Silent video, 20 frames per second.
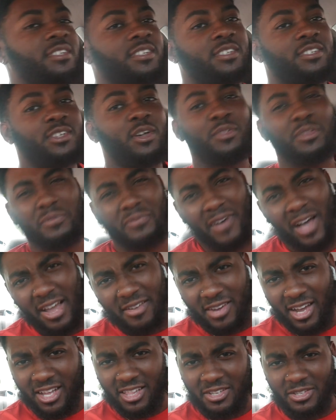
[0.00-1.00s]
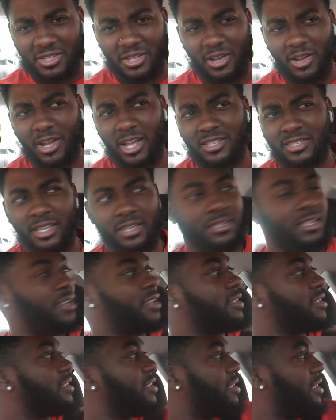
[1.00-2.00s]
It's only $5 though. I'll take
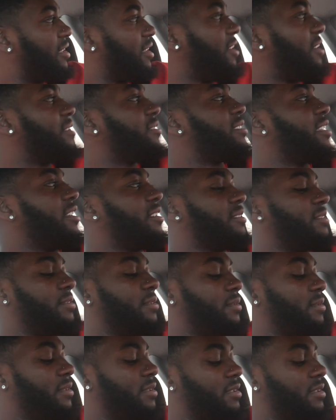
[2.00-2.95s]
that. Thank you.